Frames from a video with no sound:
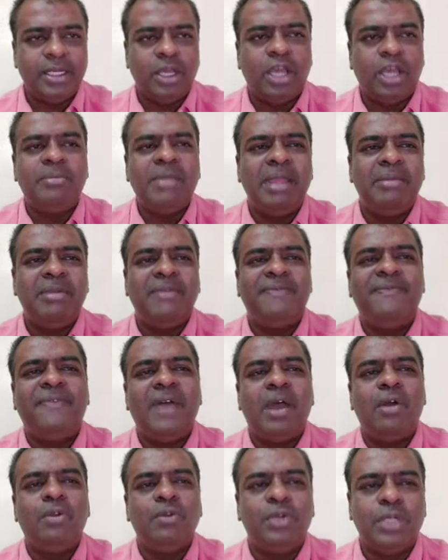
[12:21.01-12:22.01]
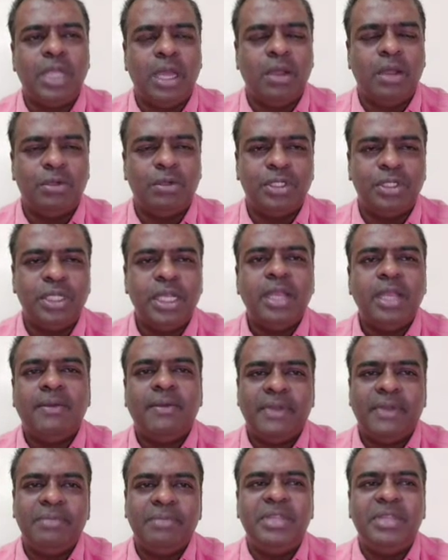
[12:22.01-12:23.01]
or may be found out
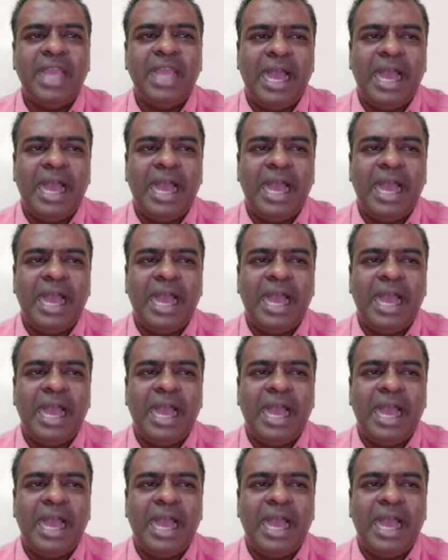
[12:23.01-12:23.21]
from the